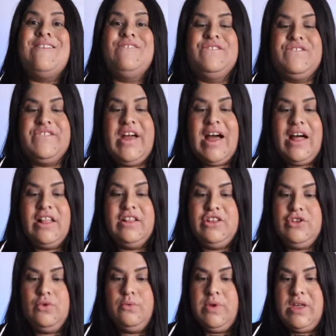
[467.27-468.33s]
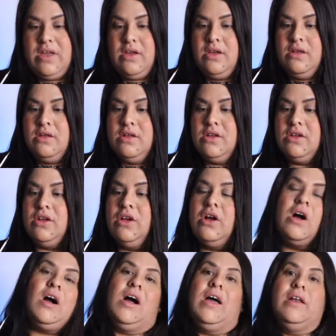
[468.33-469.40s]
valuing
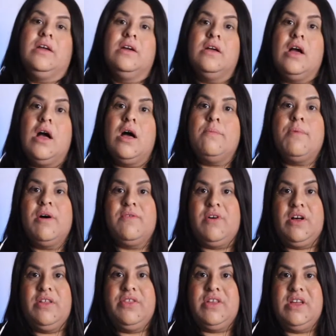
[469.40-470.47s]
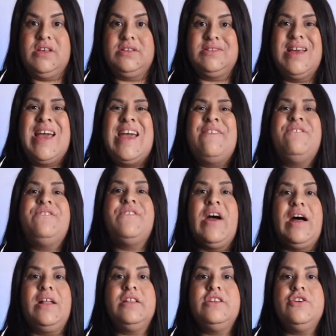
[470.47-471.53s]
God above all things,
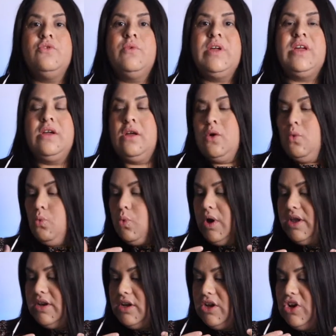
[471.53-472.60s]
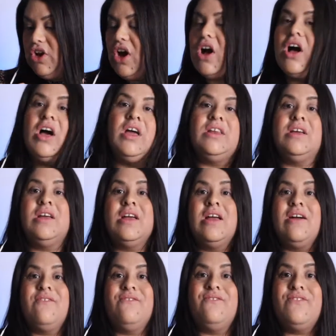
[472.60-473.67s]
valuing what
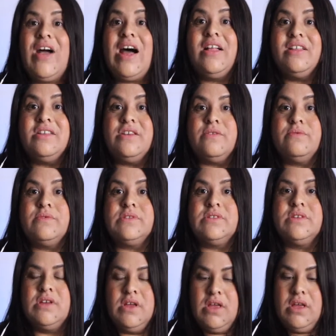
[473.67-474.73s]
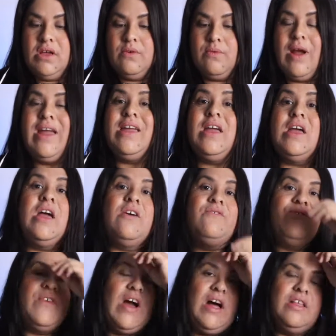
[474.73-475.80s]
God values, right?
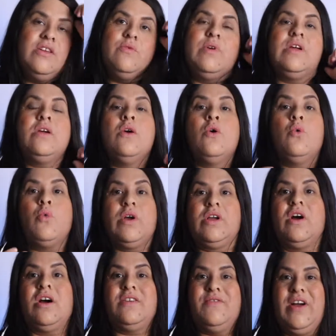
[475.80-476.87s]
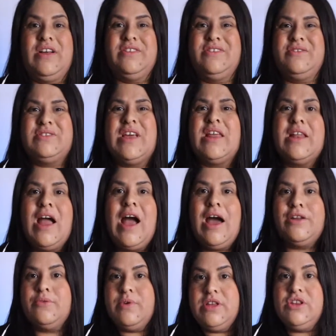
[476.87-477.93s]
Valuing what God values. And
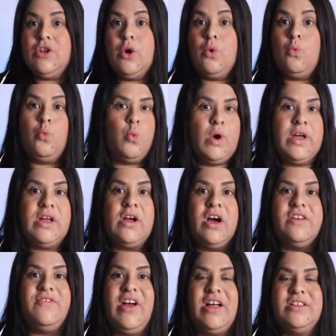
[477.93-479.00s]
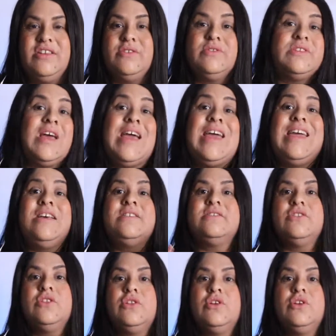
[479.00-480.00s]
how do we know what God values? Is